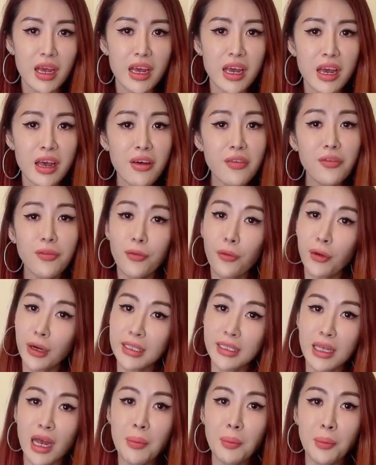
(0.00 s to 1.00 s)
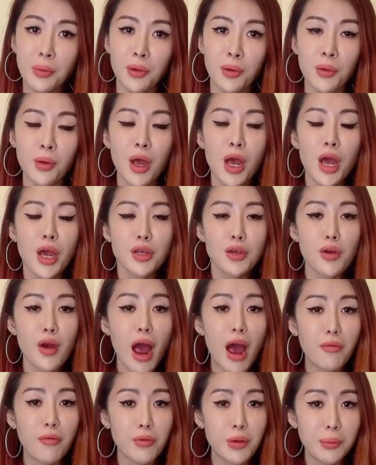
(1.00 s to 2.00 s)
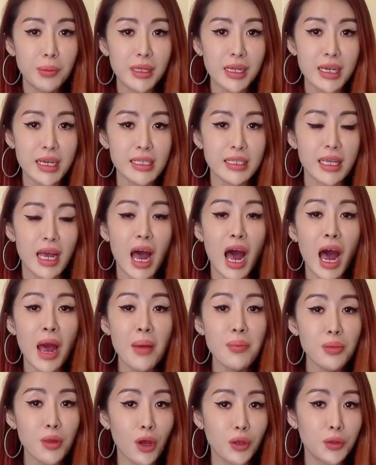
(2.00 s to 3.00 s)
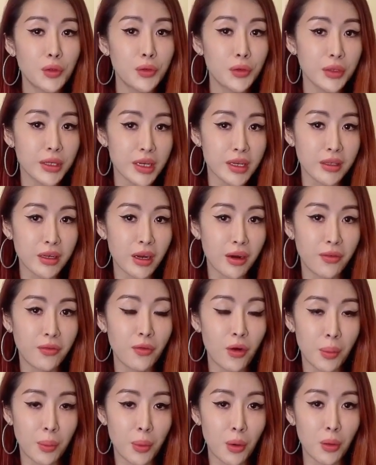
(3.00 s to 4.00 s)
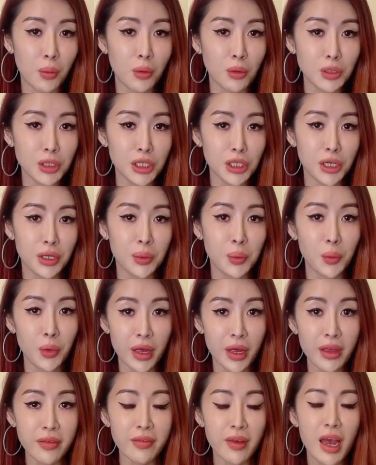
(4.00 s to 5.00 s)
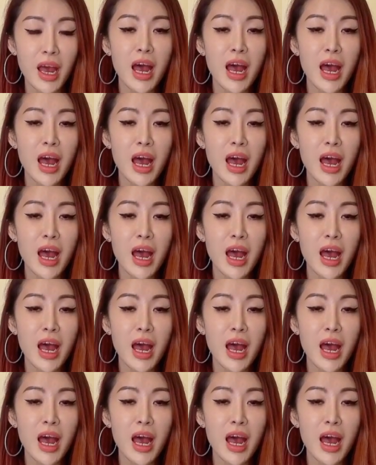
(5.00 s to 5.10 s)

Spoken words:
If, for example, you have replaced I'm not good enough for a promotion with